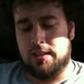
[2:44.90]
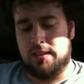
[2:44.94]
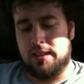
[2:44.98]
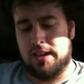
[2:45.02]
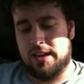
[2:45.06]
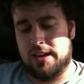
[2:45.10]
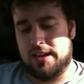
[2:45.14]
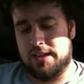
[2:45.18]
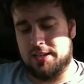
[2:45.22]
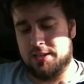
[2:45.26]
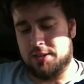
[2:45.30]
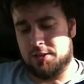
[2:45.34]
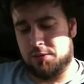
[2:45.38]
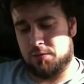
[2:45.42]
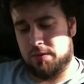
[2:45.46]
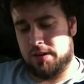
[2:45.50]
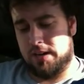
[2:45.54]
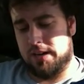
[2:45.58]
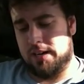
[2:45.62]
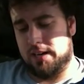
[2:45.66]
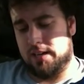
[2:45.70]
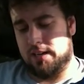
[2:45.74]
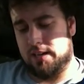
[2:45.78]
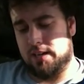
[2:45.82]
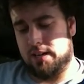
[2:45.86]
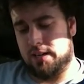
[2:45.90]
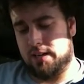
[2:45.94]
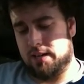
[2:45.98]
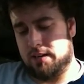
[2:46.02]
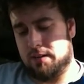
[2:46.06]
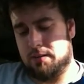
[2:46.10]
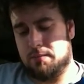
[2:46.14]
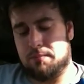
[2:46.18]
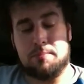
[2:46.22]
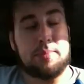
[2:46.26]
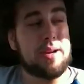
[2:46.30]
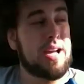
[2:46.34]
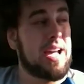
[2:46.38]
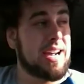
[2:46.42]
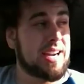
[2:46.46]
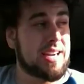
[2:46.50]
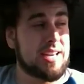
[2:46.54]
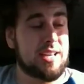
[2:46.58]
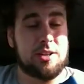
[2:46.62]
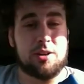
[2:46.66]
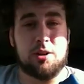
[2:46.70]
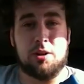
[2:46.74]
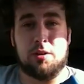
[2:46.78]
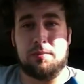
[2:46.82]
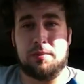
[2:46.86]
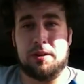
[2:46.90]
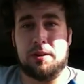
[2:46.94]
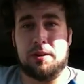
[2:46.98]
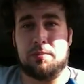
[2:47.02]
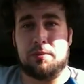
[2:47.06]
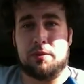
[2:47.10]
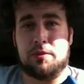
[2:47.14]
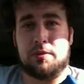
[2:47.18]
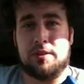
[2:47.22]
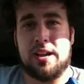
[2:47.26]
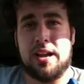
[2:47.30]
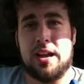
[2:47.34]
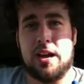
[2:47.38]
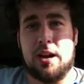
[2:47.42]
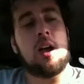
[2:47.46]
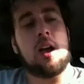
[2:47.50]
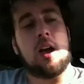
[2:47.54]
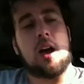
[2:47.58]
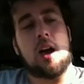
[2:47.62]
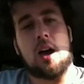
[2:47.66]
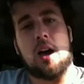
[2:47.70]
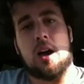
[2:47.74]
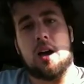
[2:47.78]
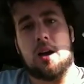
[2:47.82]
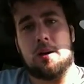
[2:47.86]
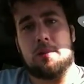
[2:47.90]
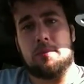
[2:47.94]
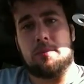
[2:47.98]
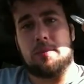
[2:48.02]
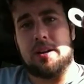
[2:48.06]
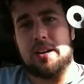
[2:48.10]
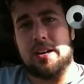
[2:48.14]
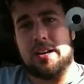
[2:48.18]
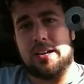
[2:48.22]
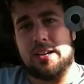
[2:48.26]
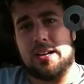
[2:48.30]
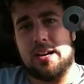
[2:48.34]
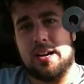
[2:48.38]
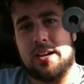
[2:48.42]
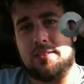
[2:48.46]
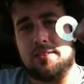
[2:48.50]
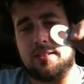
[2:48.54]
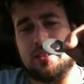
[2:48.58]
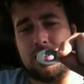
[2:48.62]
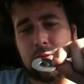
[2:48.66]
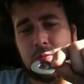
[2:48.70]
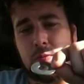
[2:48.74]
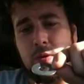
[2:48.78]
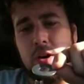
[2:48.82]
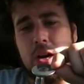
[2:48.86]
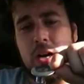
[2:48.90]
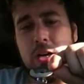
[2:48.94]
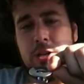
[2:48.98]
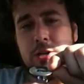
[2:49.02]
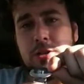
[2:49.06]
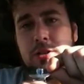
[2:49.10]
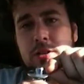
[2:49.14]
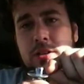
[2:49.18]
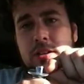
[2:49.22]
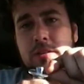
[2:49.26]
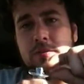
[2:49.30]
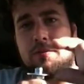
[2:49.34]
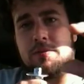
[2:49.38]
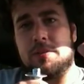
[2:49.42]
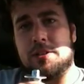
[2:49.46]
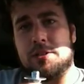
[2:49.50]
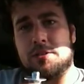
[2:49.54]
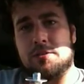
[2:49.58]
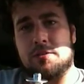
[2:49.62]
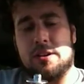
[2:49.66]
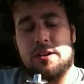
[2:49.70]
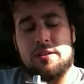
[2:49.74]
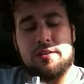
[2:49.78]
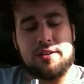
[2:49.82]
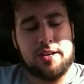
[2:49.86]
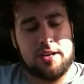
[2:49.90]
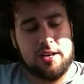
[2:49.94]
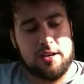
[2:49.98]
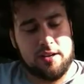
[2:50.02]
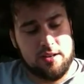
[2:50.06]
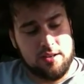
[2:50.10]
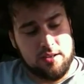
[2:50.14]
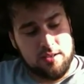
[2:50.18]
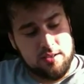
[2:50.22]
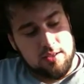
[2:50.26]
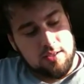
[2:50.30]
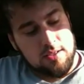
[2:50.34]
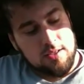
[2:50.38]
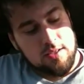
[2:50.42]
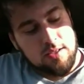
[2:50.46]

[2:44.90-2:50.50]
Then I just went back into Home Depot now um, and got this washer that fits around here